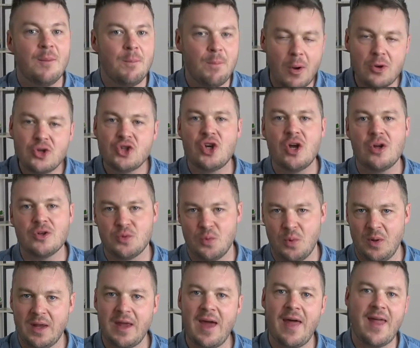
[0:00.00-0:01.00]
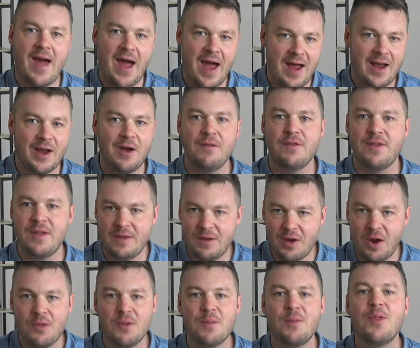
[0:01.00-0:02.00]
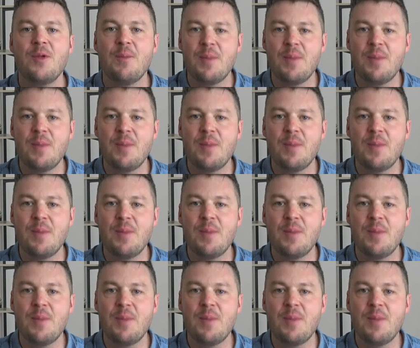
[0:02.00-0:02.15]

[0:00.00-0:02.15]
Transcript: most children will get the hang of the, you know, the,